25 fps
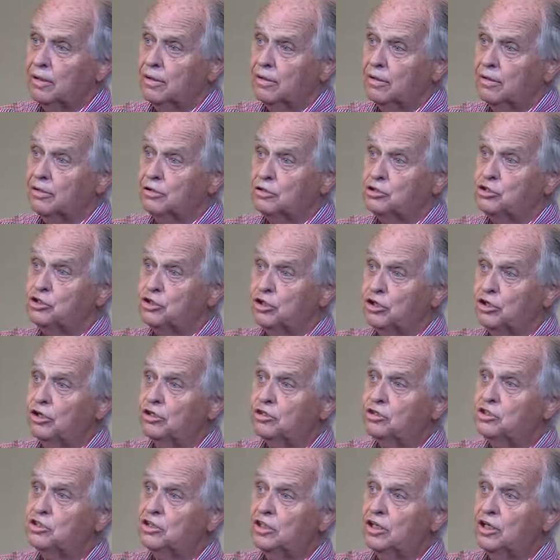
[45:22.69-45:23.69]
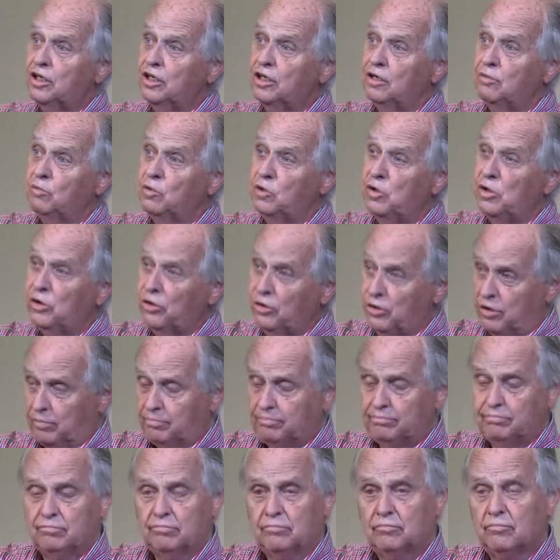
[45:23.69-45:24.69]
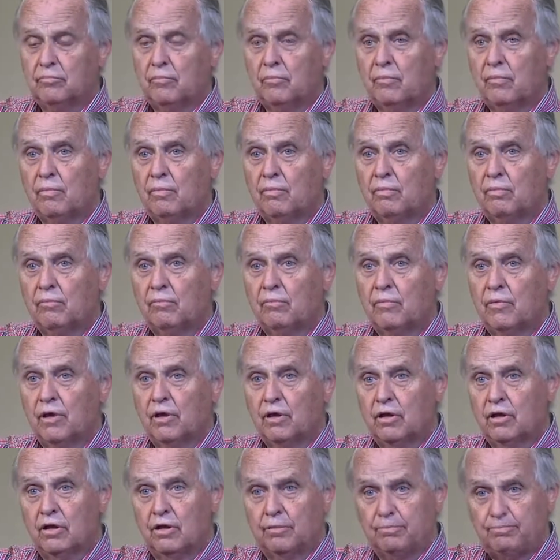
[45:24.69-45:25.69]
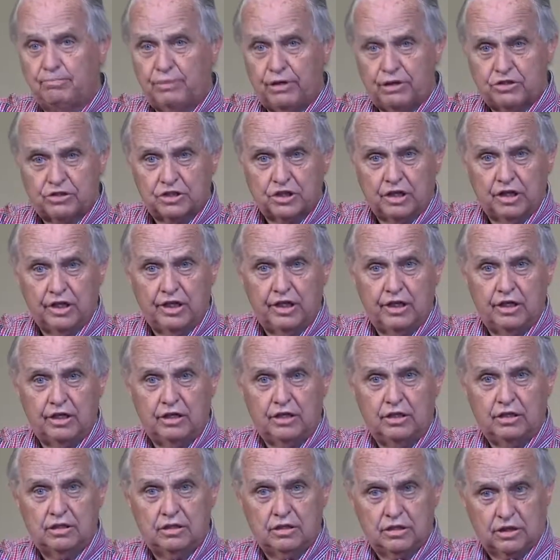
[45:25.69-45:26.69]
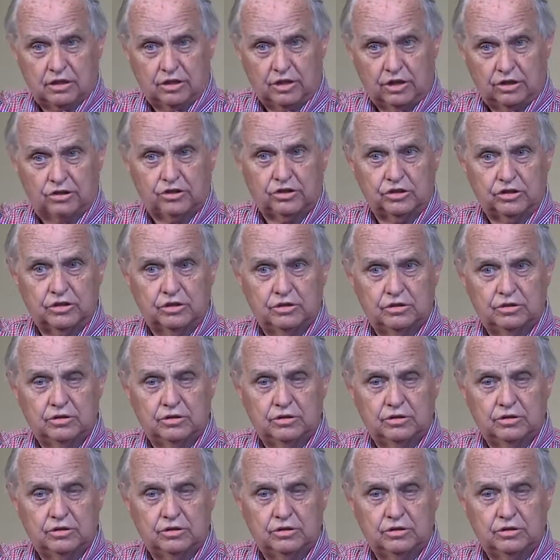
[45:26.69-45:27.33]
The church in Europe capitulated to culture.